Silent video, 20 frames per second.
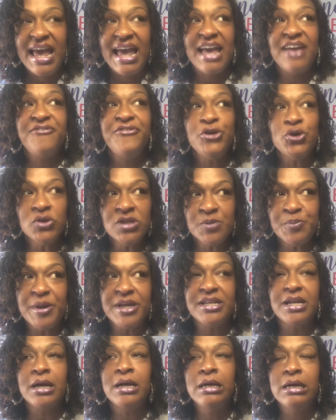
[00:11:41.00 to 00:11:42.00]
If you
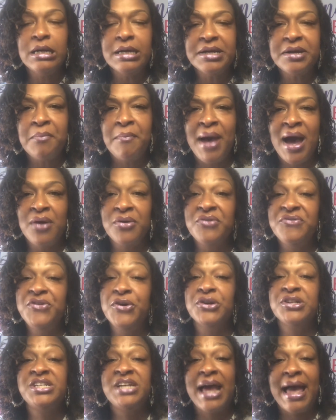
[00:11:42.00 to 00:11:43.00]
spent a good amount of
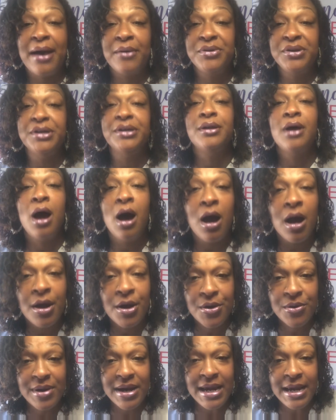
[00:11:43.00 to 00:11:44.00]
your childhood
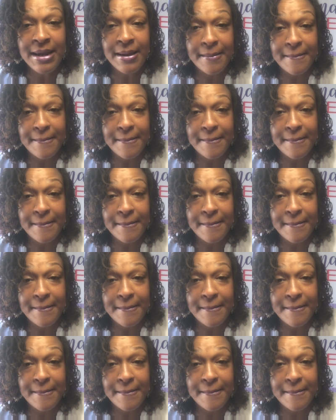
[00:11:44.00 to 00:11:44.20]
hungry,